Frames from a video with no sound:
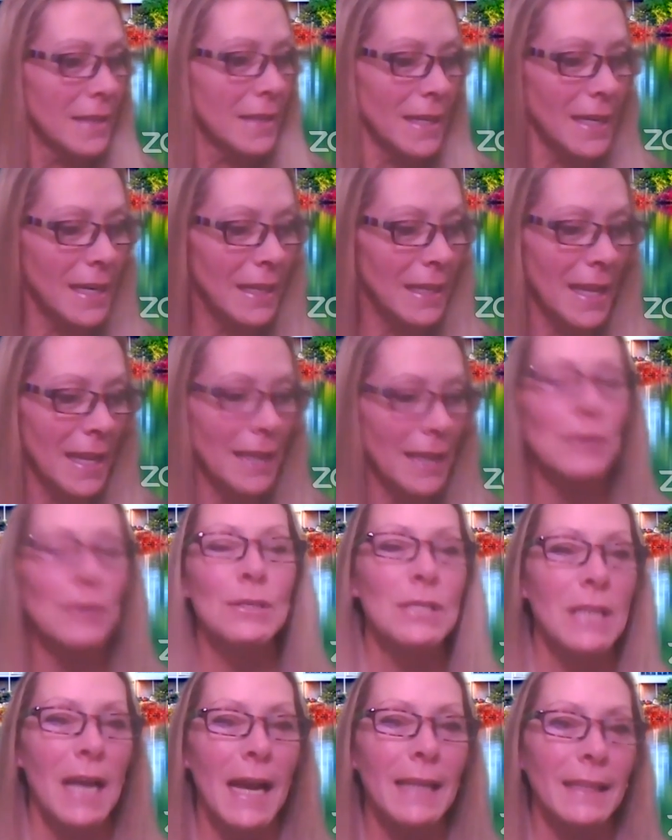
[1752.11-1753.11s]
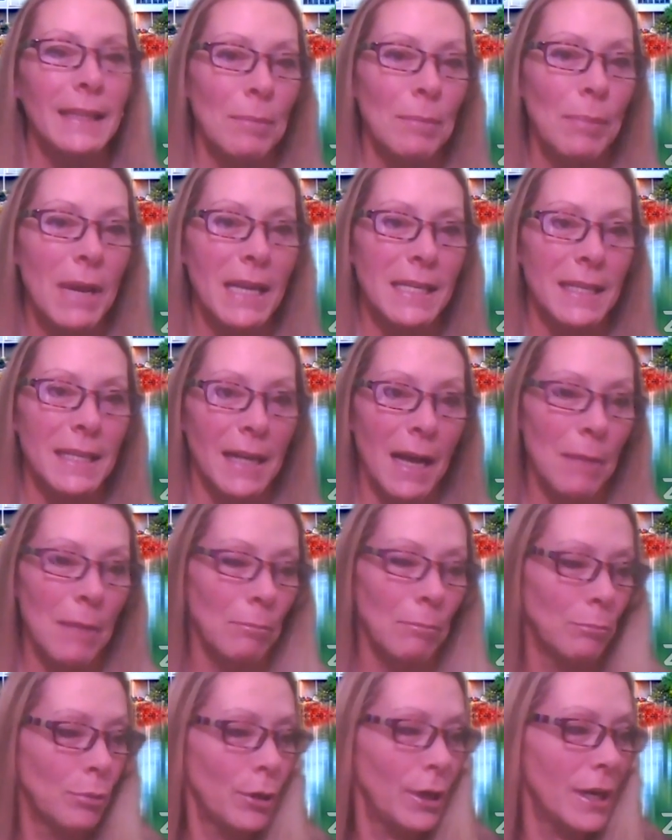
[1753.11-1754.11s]
They didn't like your sign. They picked it
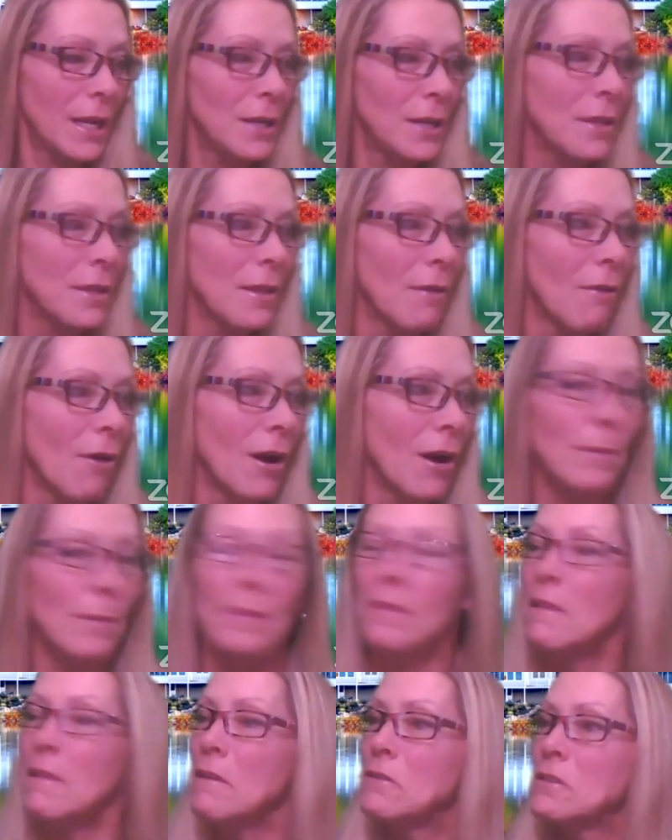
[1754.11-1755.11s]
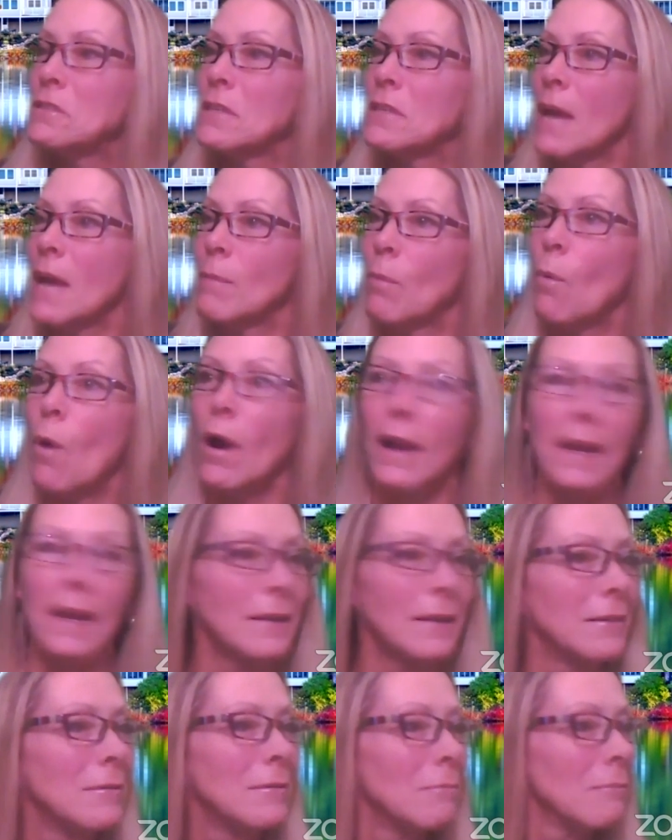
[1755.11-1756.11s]
up, put it under their arm, and they just kept
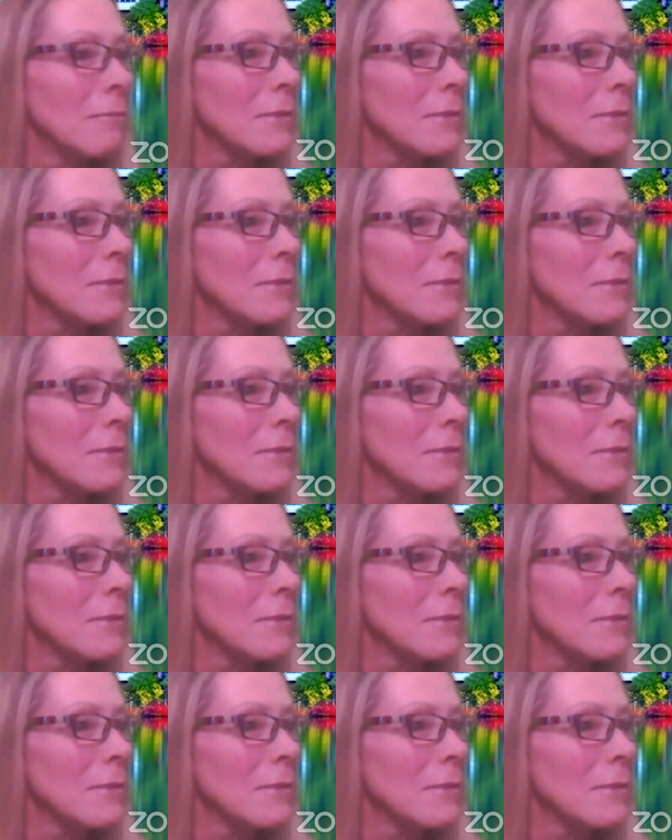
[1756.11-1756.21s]
walking.